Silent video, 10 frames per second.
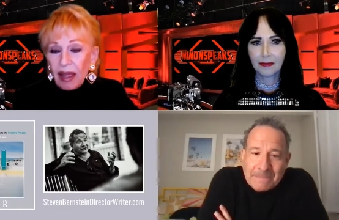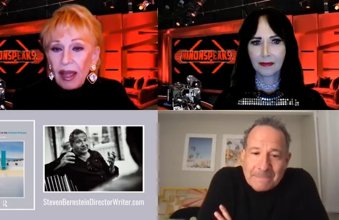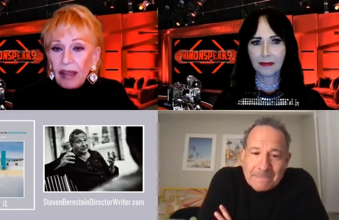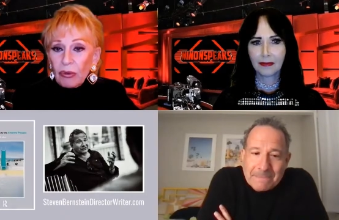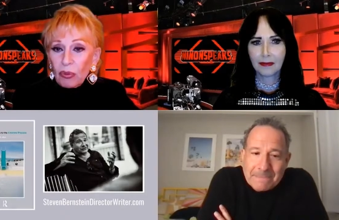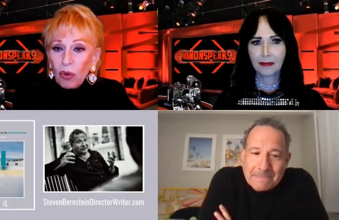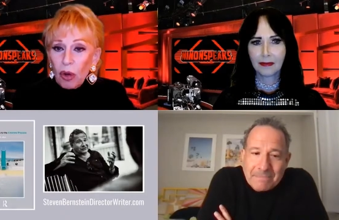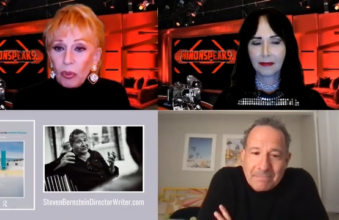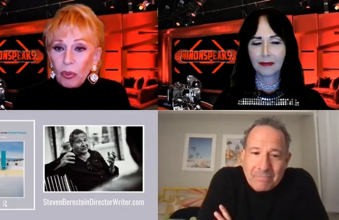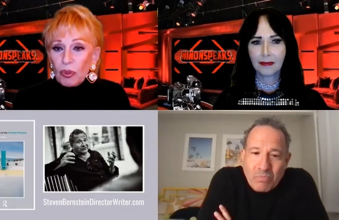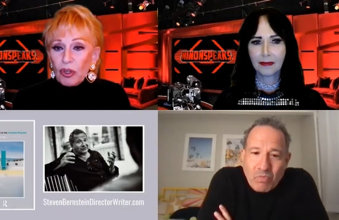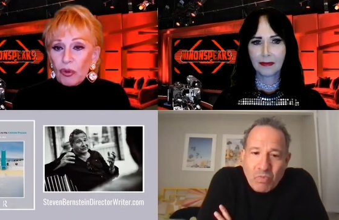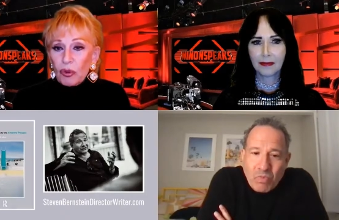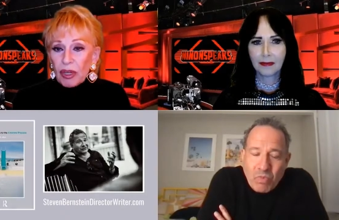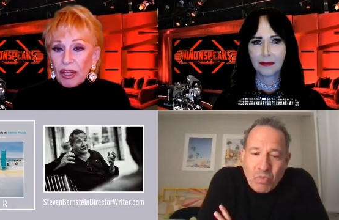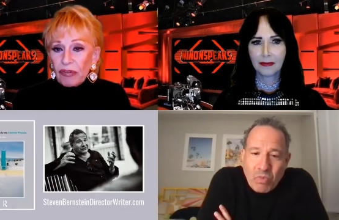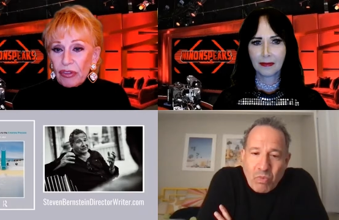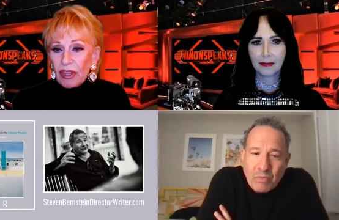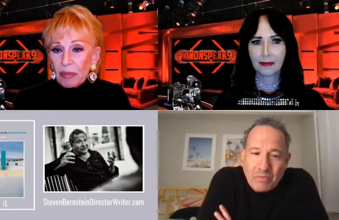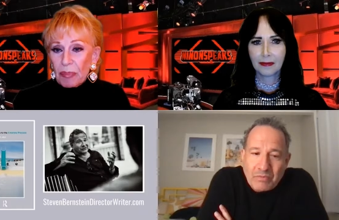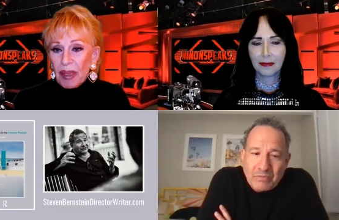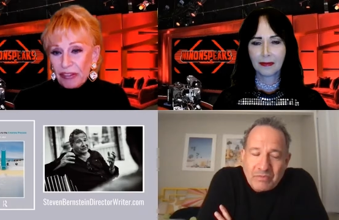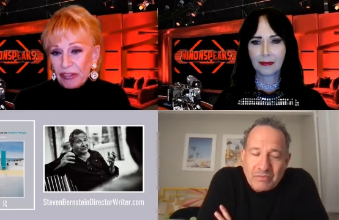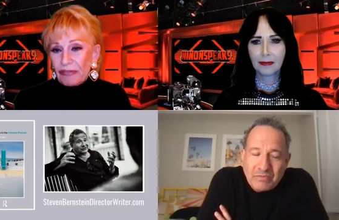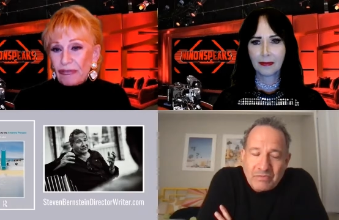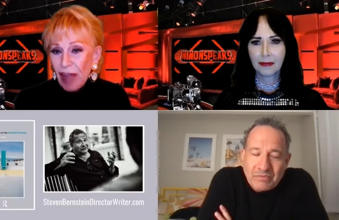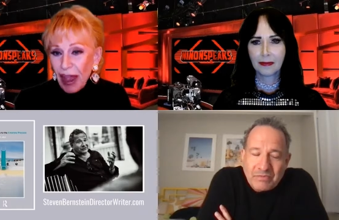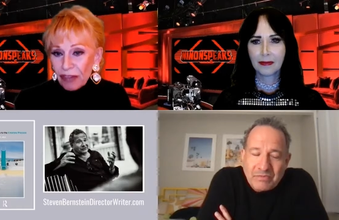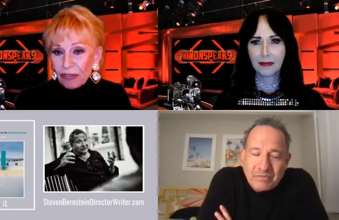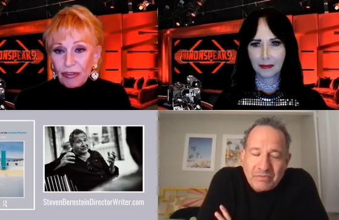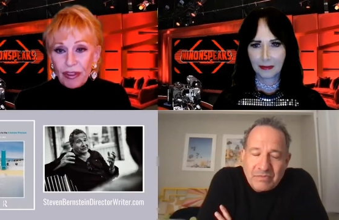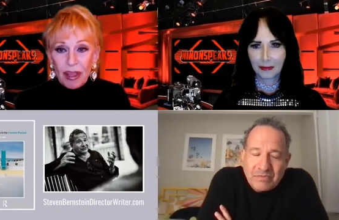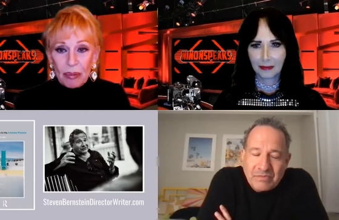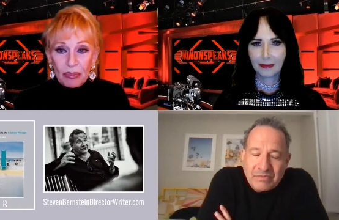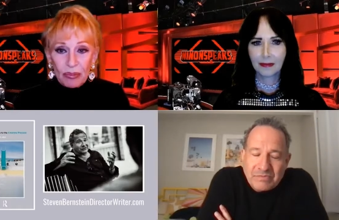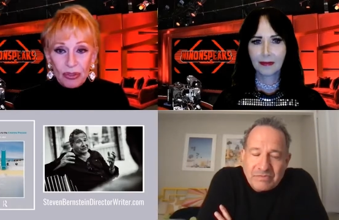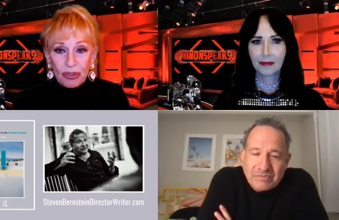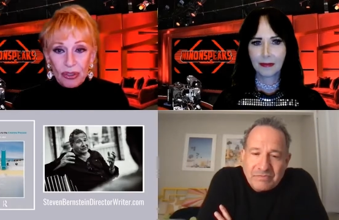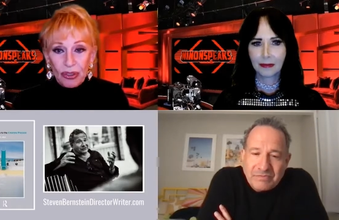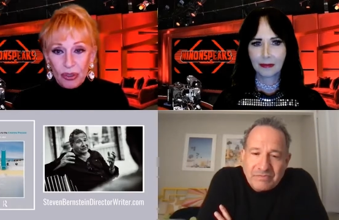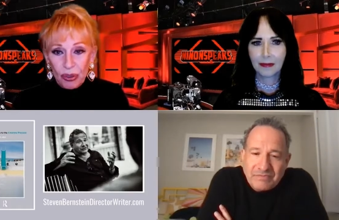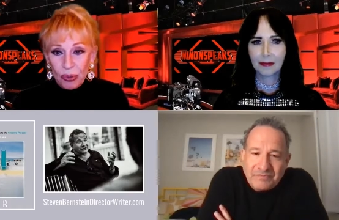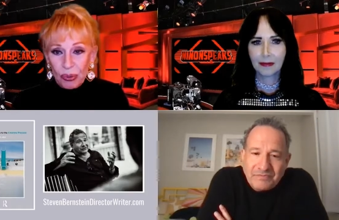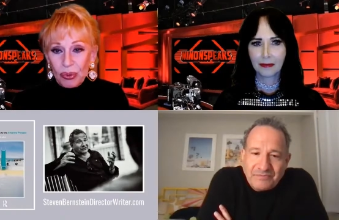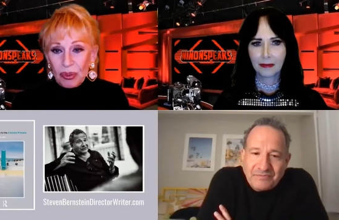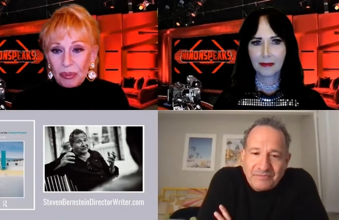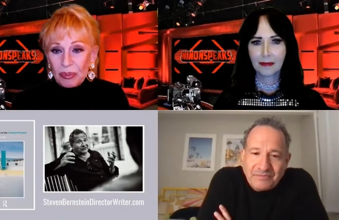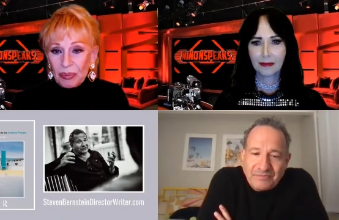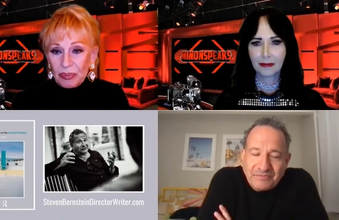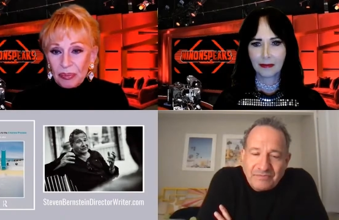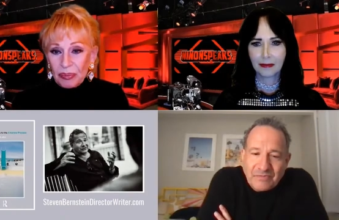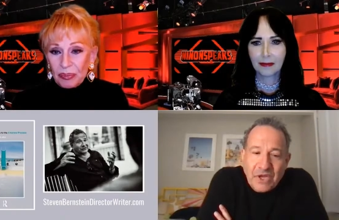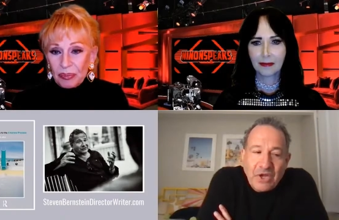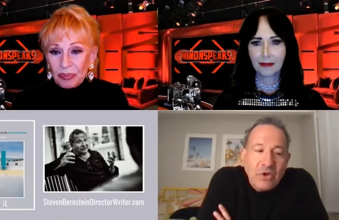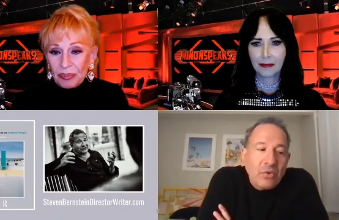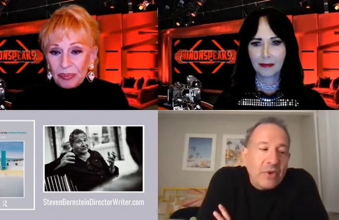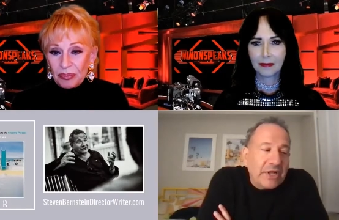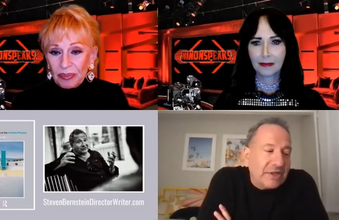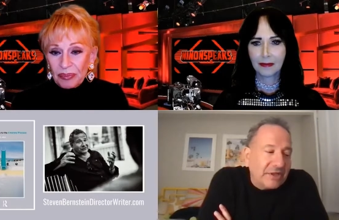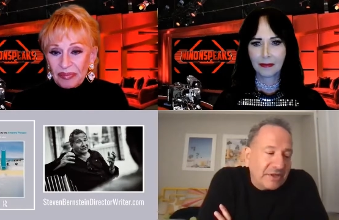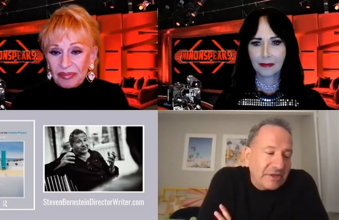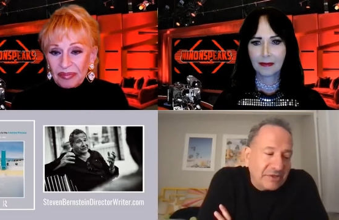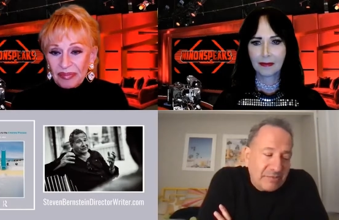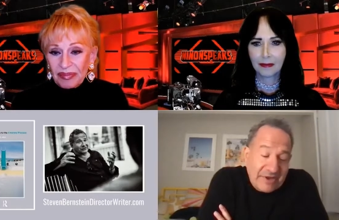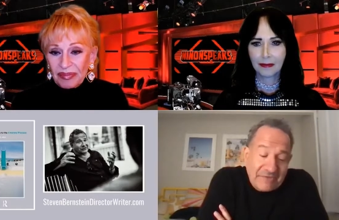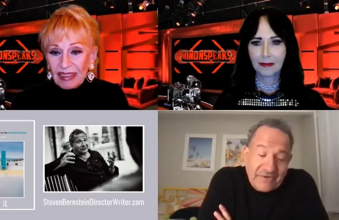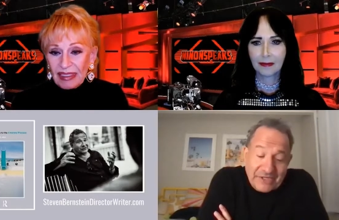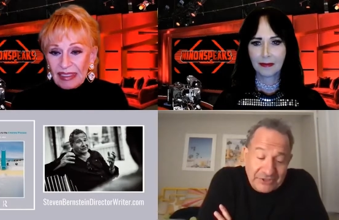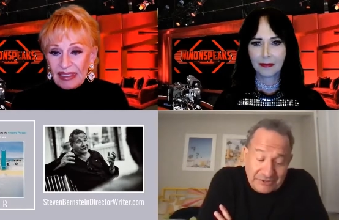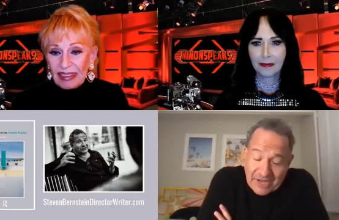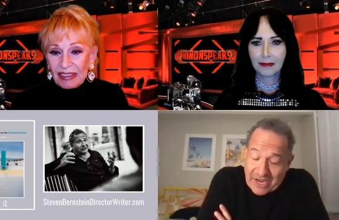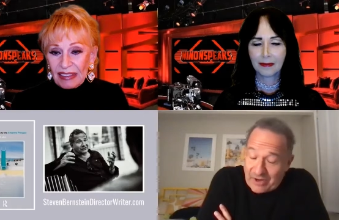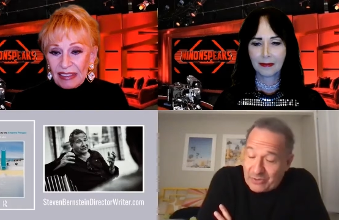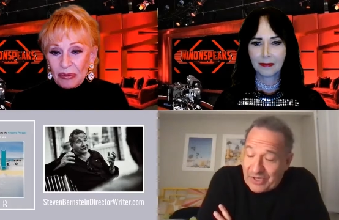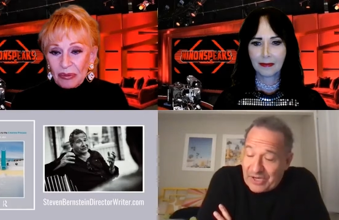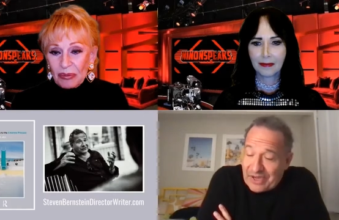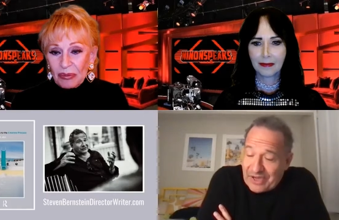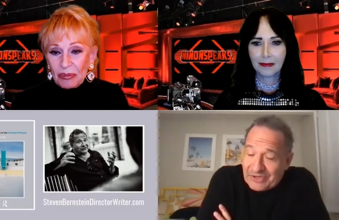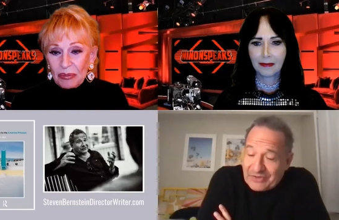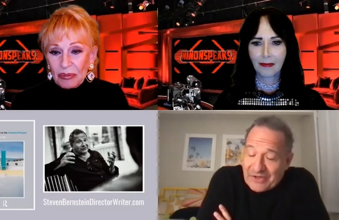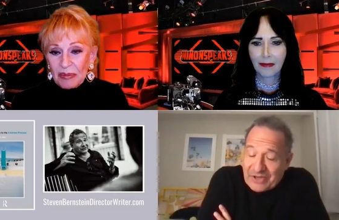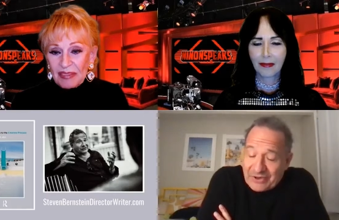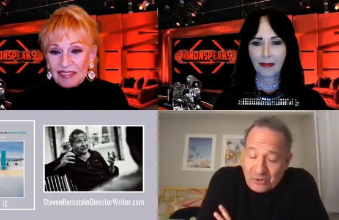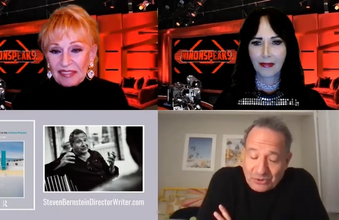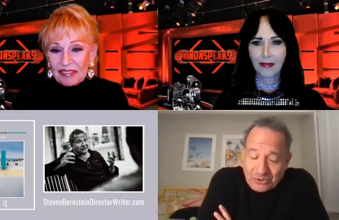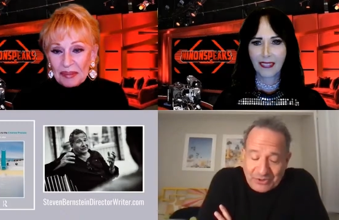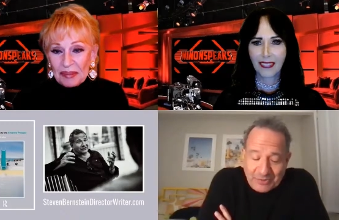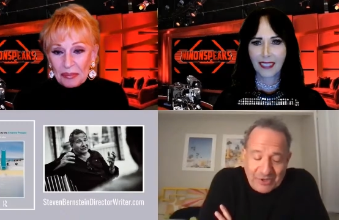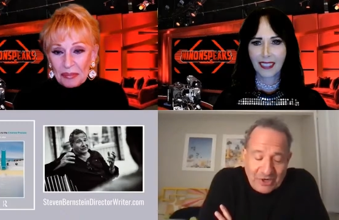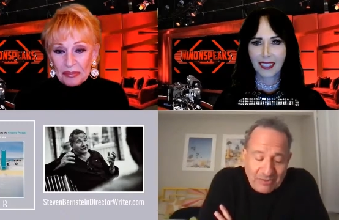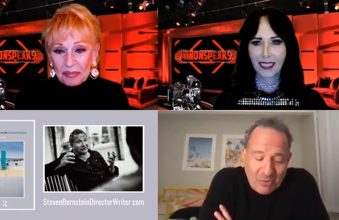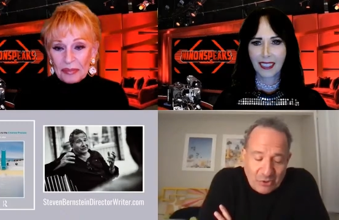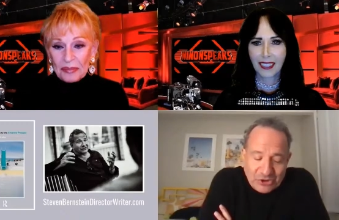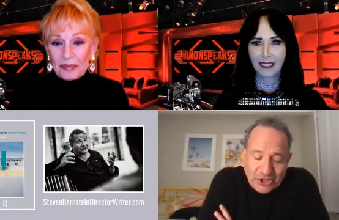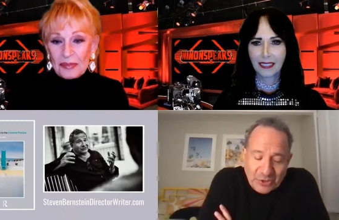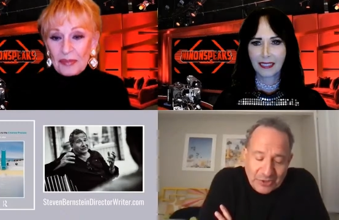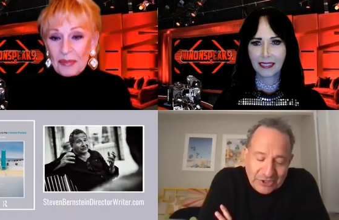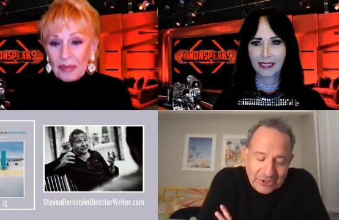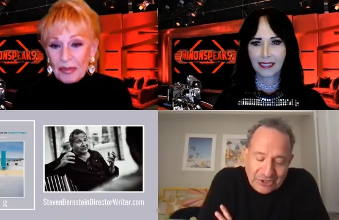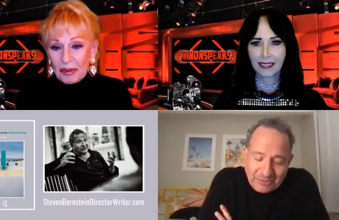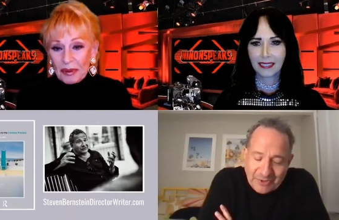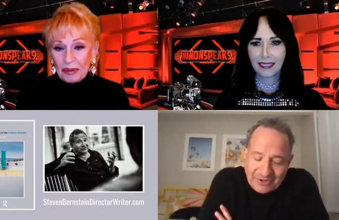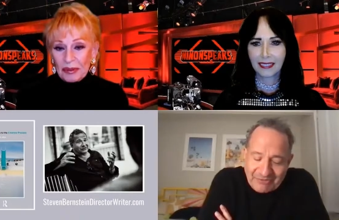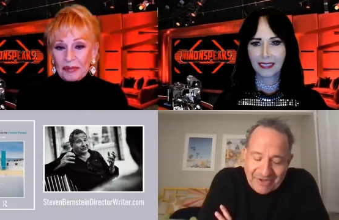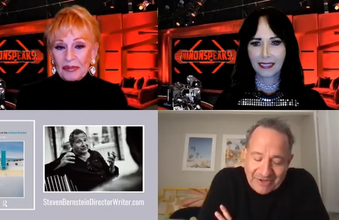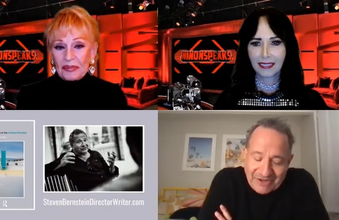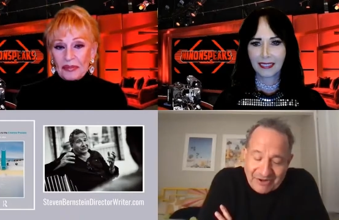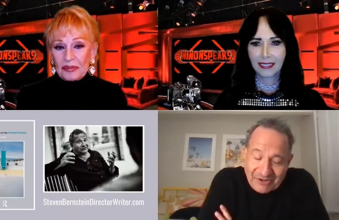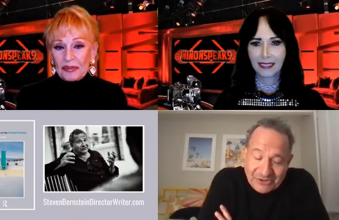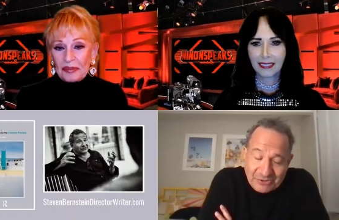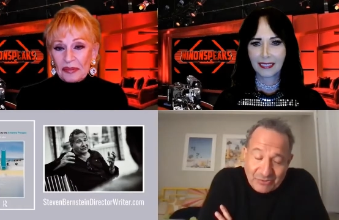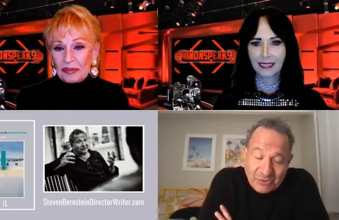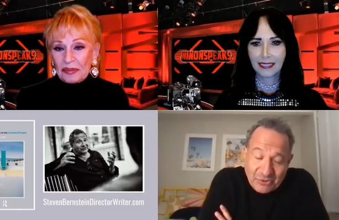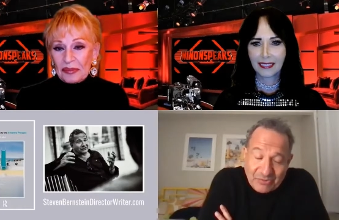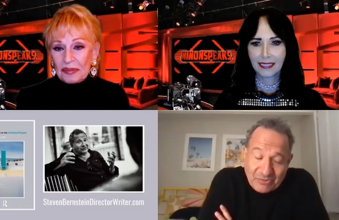Speaker 1: and what would you give the best advice for them to do?
Speaker 2: Well, my advice now, as I've gotten older, has become more stoical, but I think also more